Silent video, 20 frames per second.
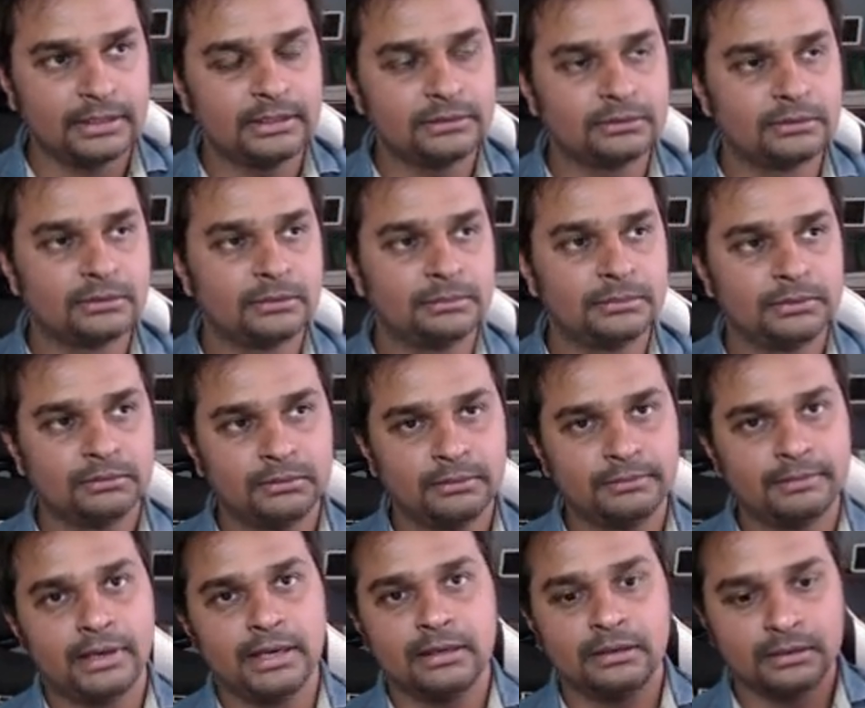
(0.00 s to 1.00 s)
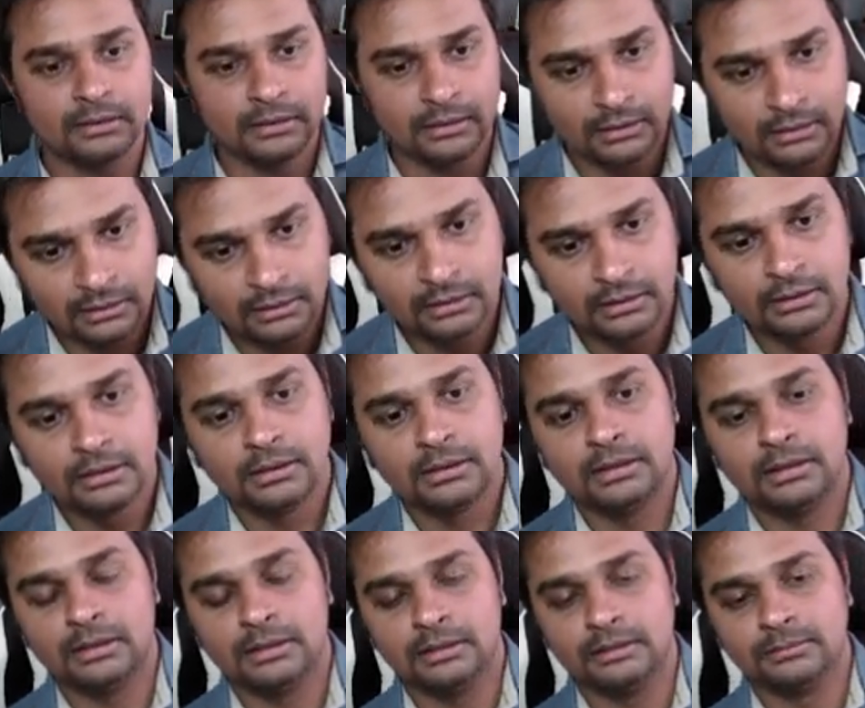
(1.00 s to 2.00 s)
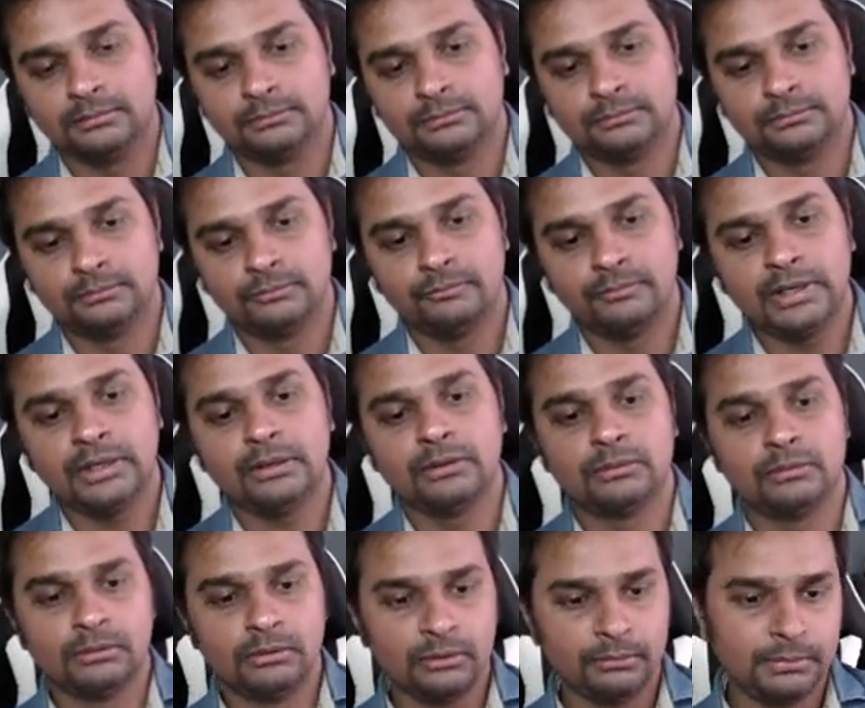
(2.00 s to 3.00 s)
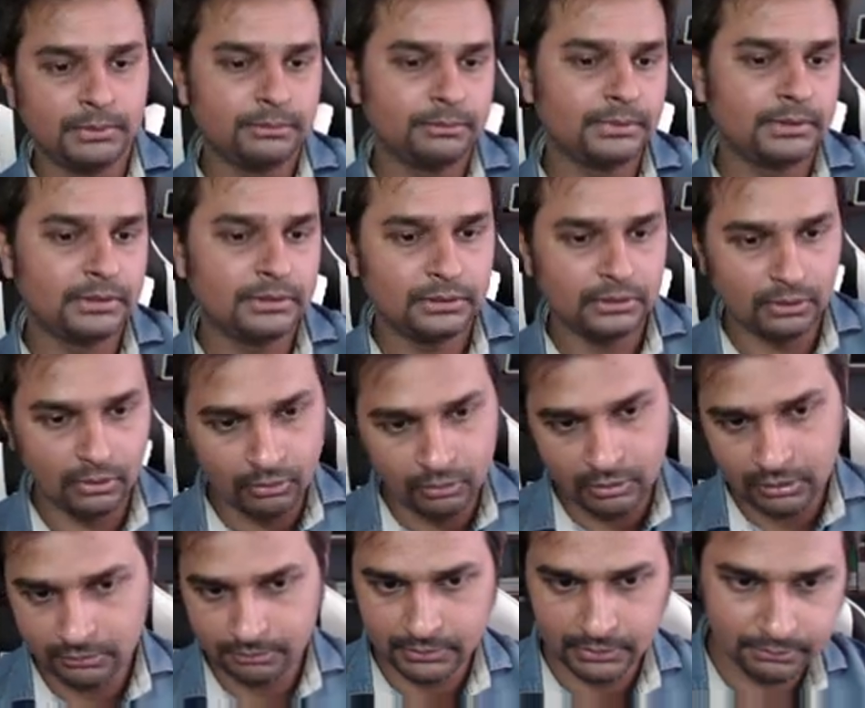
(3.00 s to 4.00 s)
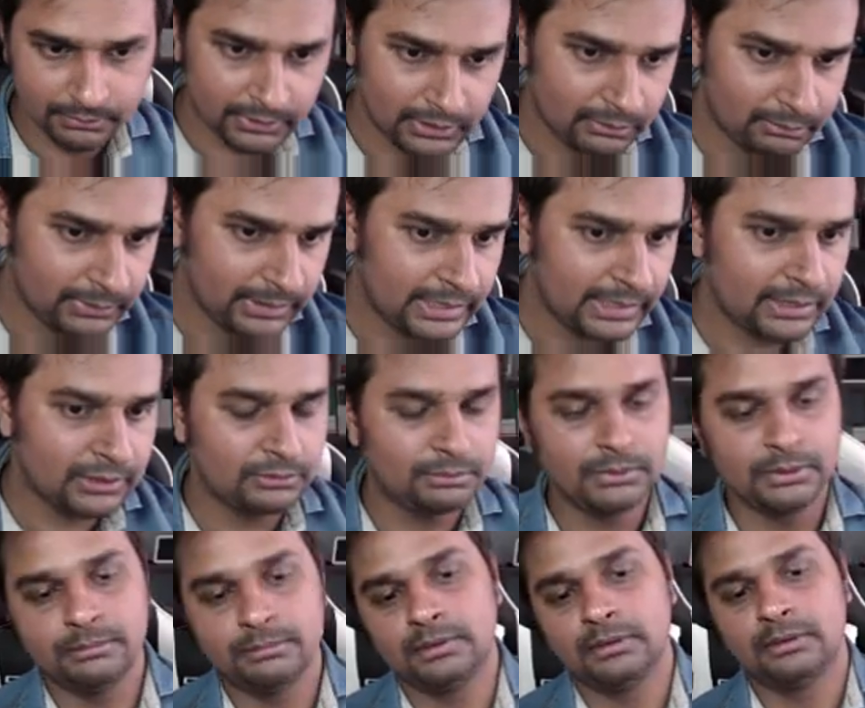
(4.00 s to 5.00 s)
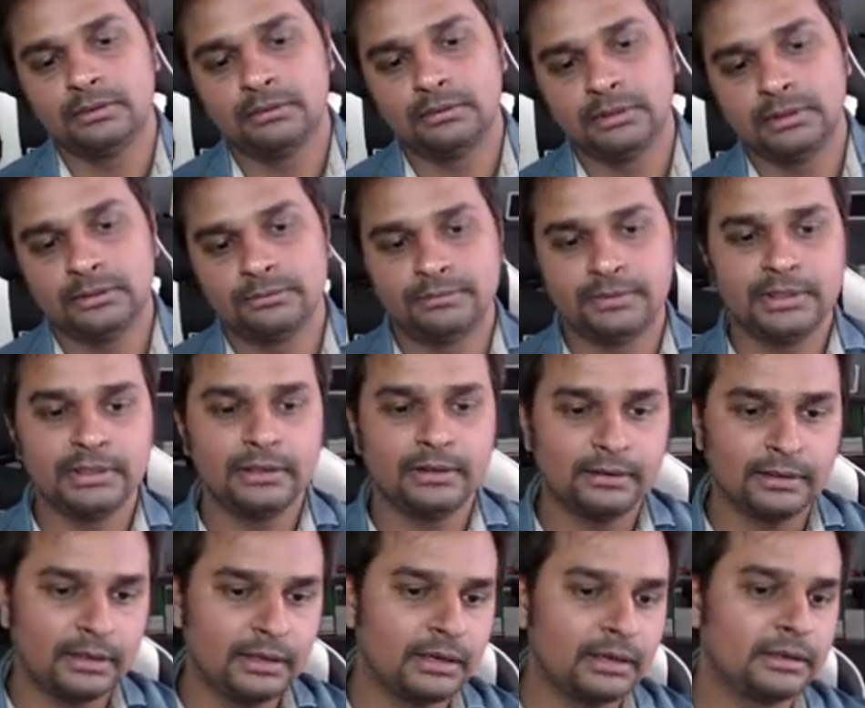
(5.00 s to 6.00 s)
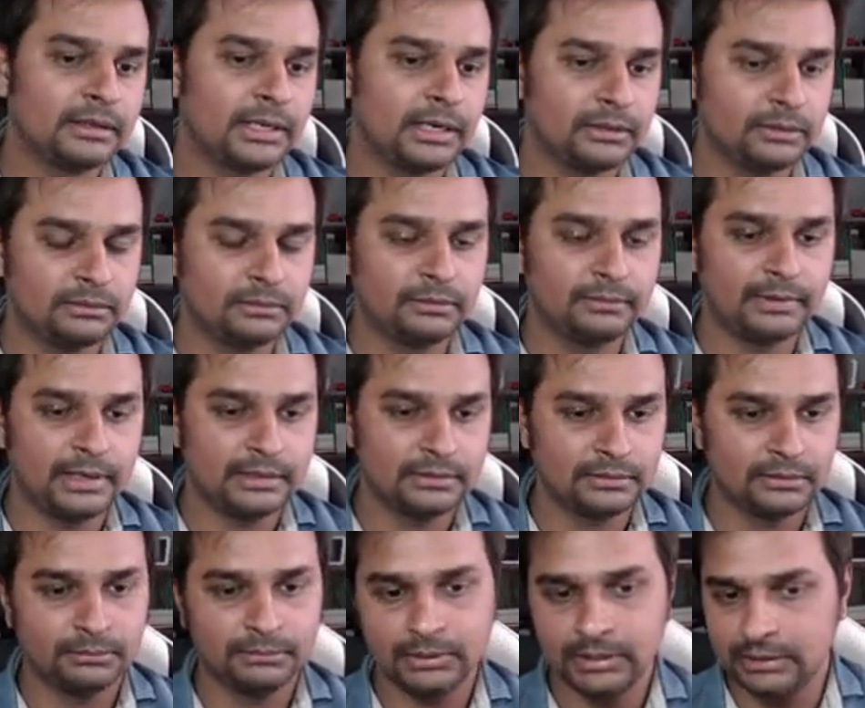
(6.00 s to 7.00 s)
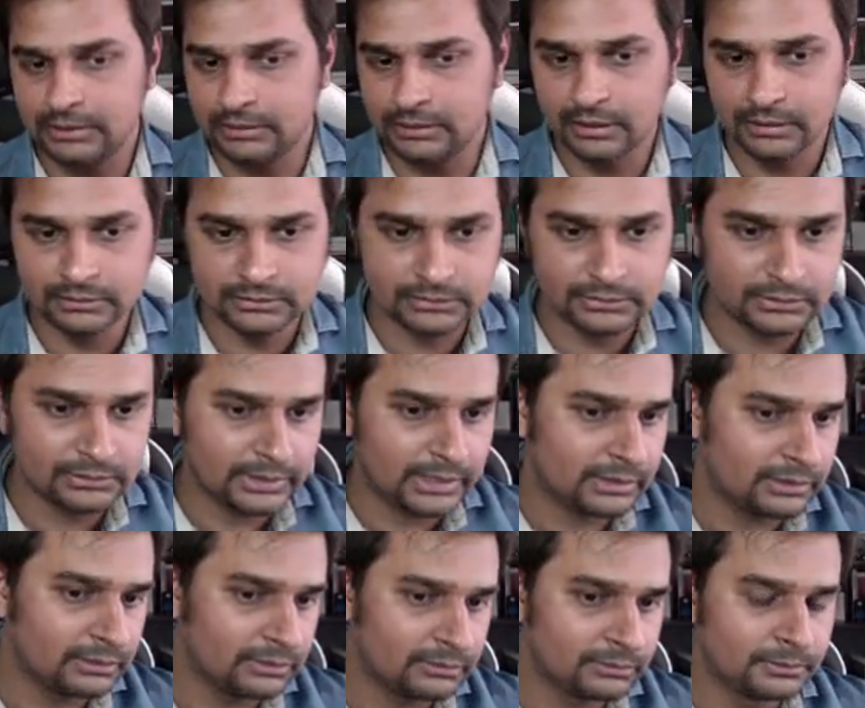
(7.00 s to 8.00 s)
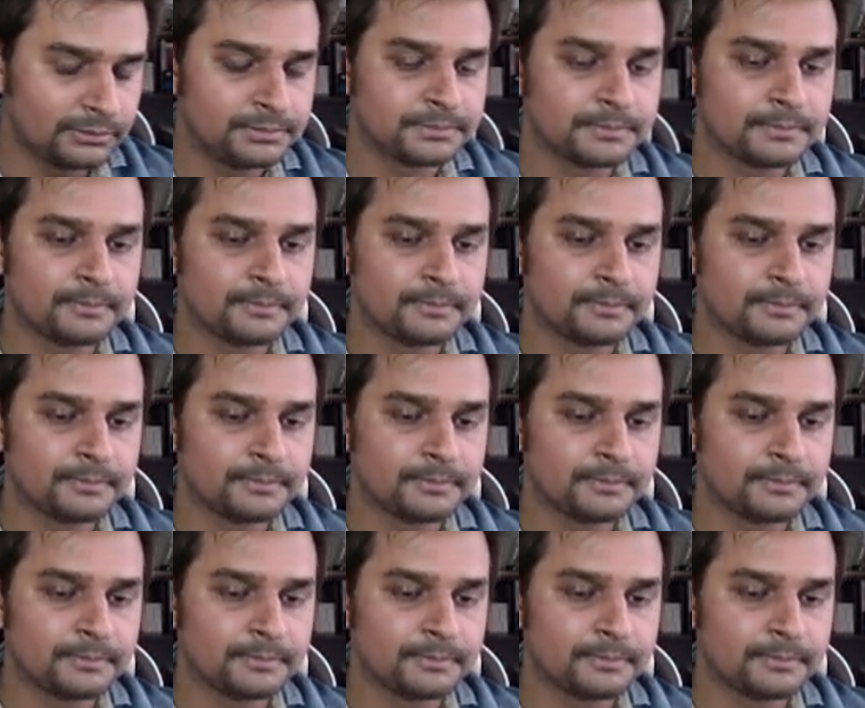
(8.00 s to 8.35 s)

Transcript: age group. You will find very old people, mid-age people. It's very rare that you will find somebody youngster like you,